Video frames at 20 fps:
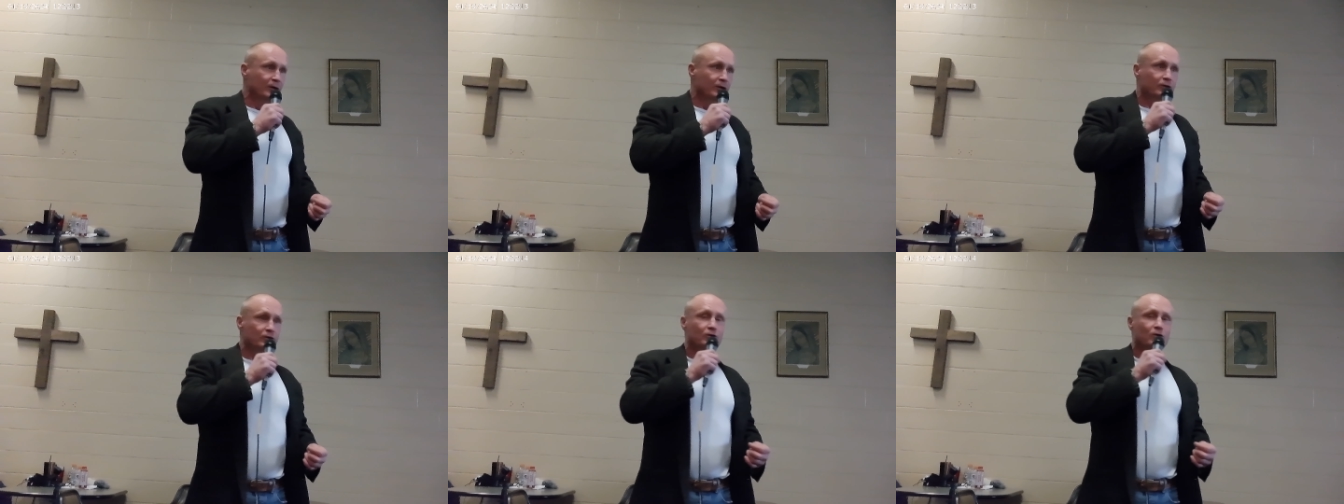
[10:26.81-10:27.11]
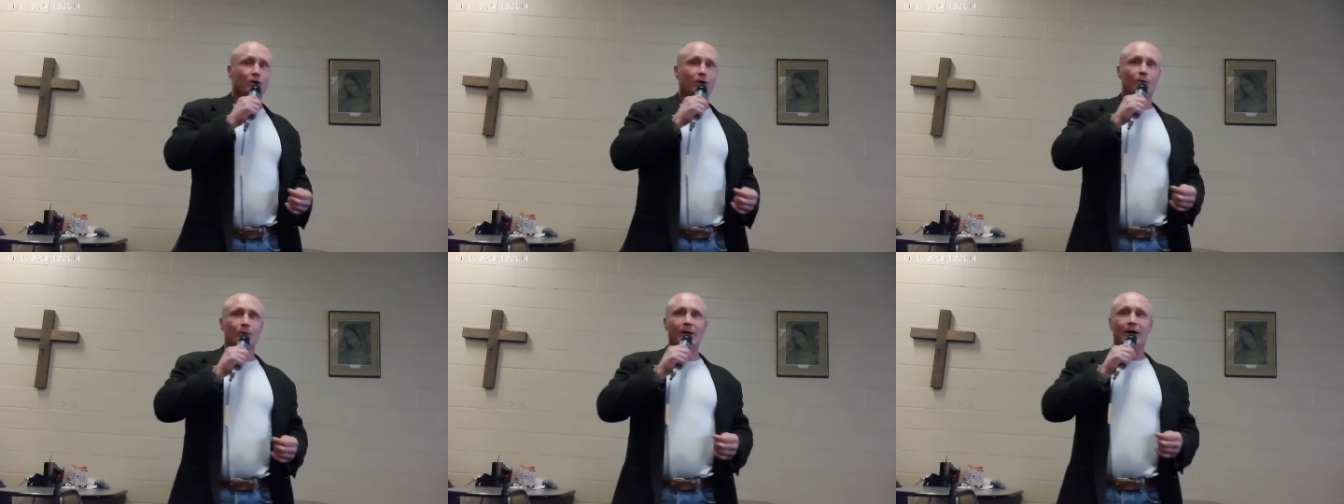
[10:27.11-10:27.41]
you
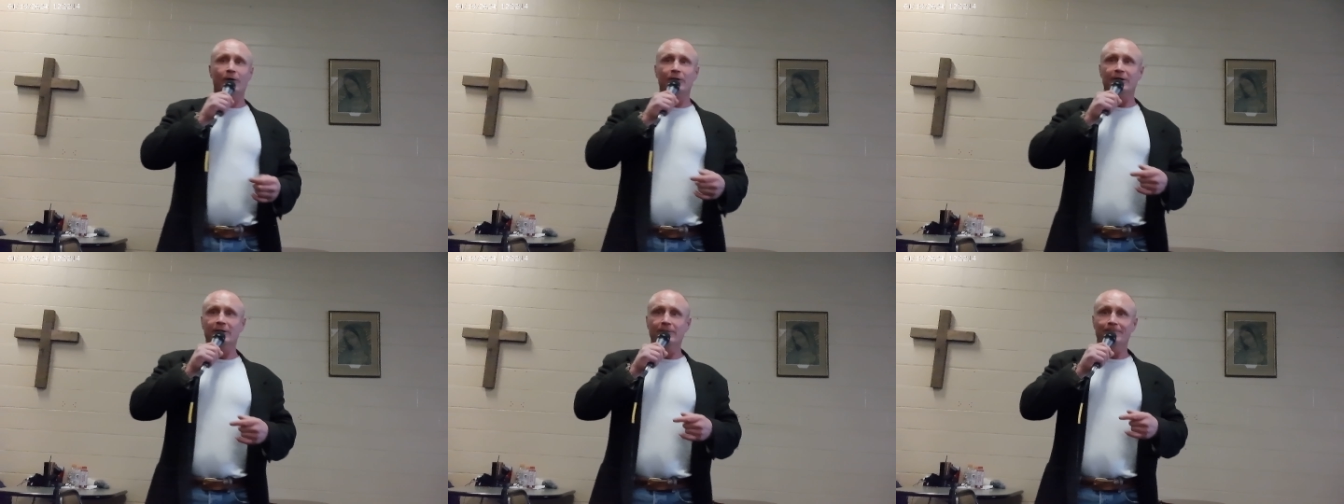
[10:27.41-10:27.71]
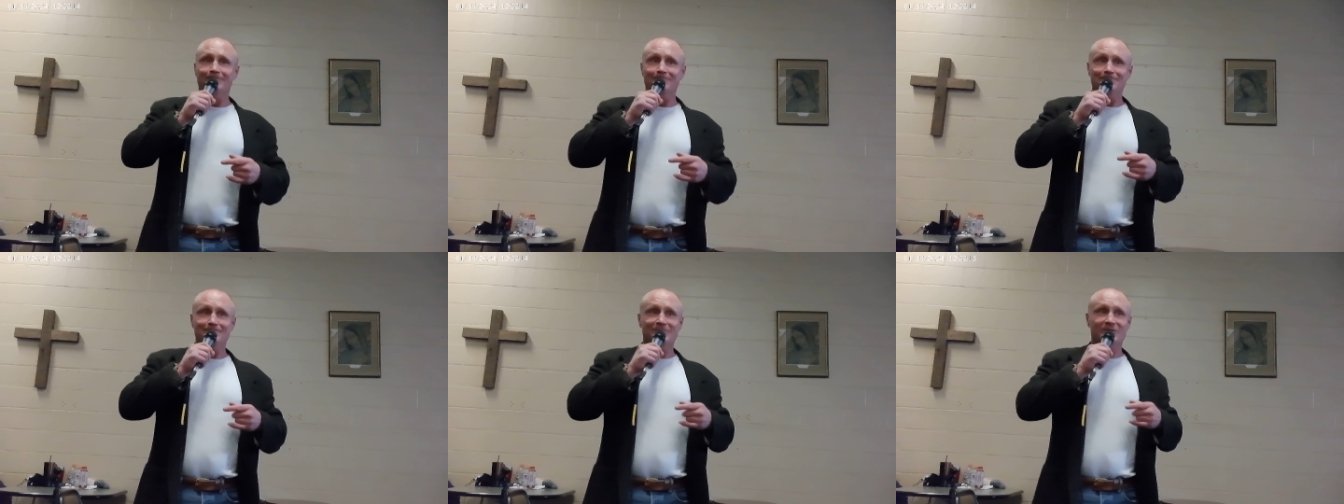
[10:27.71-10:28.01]
go around and
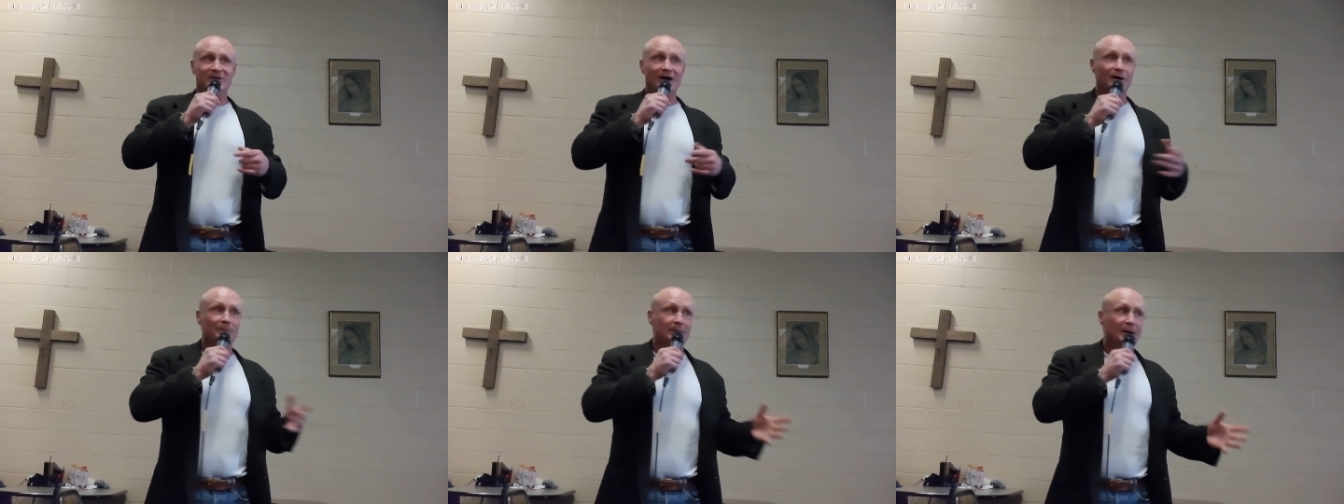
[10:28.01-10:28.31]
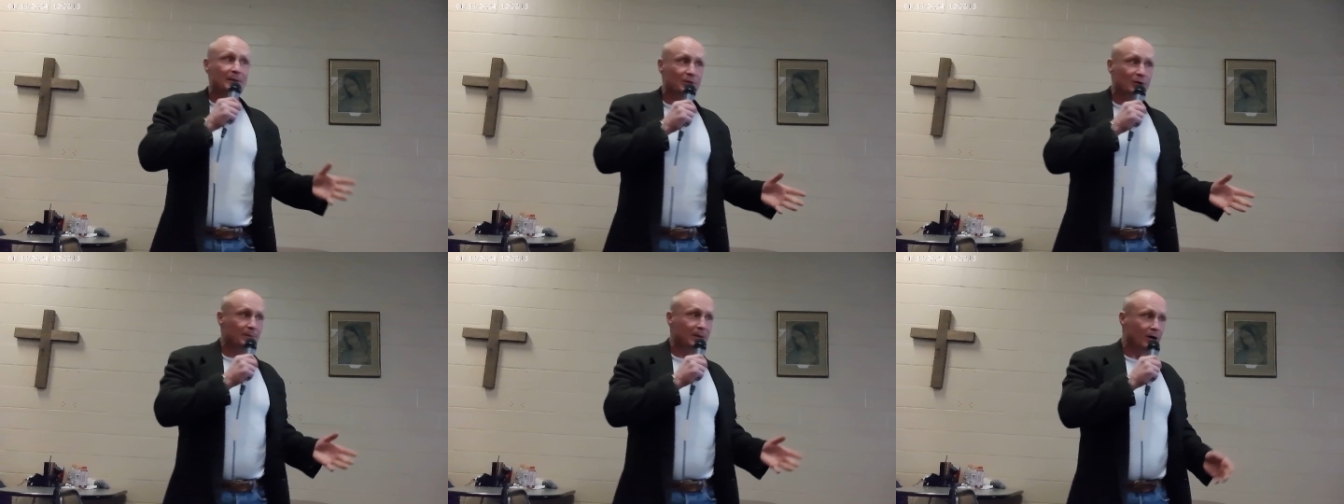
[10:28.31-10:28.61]
tell
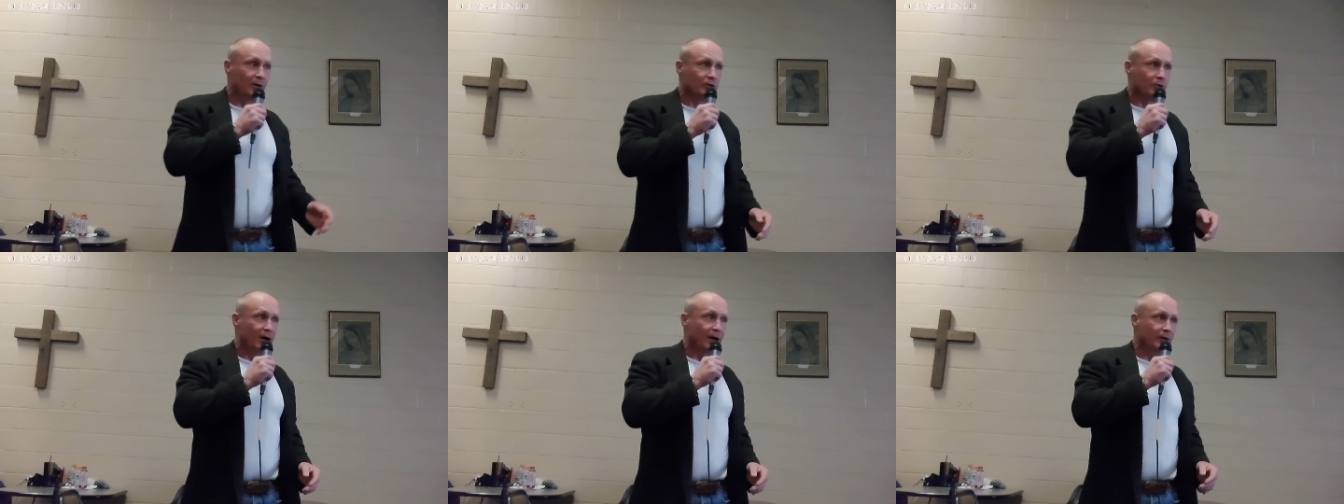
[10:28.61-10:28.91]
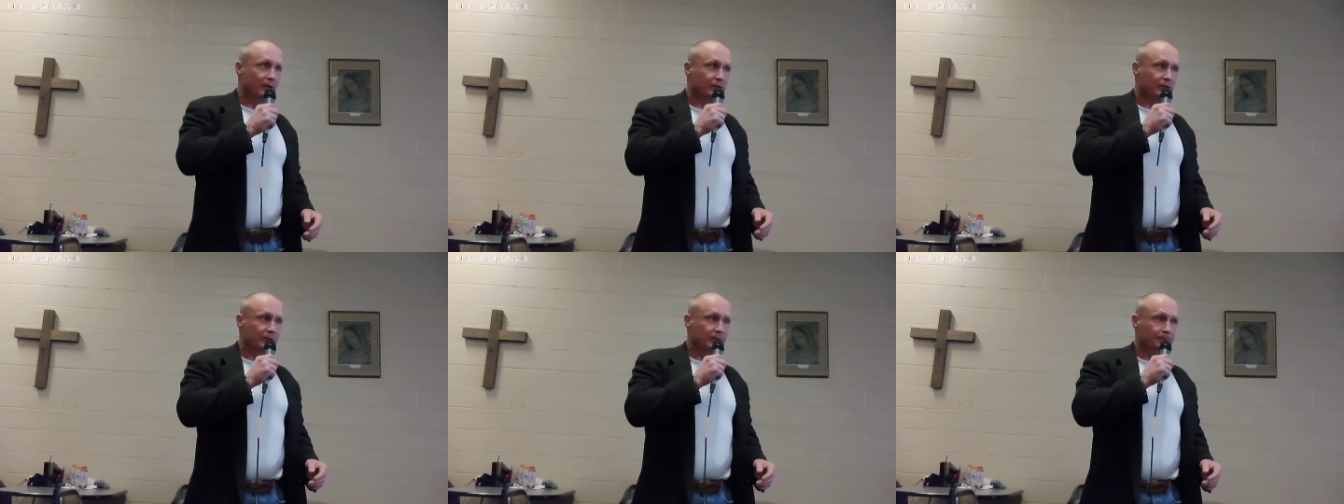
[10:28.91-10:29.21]
people about
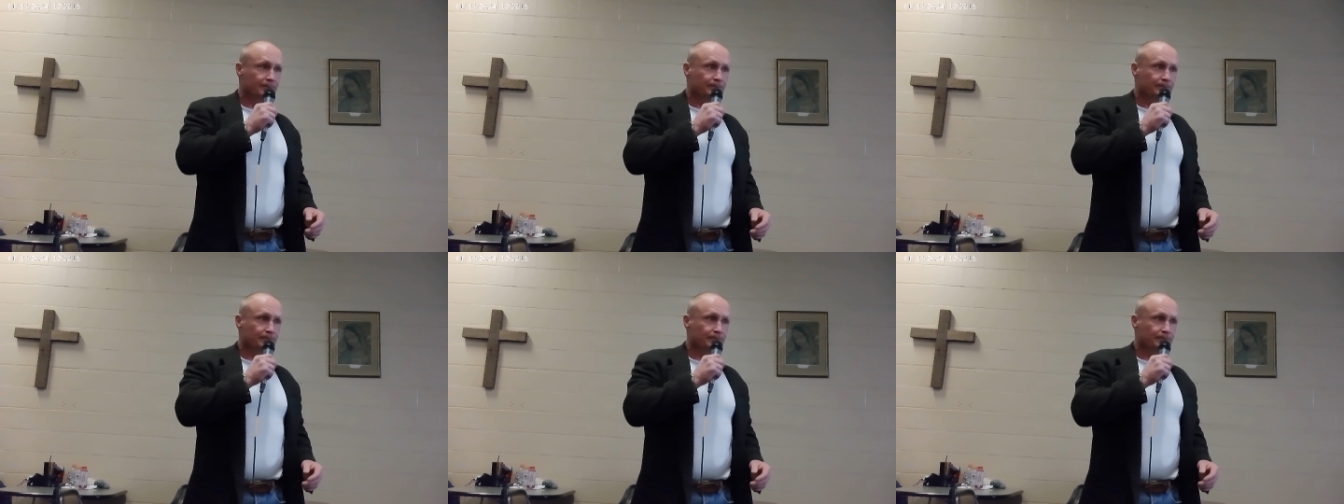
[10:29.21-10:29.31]
Christ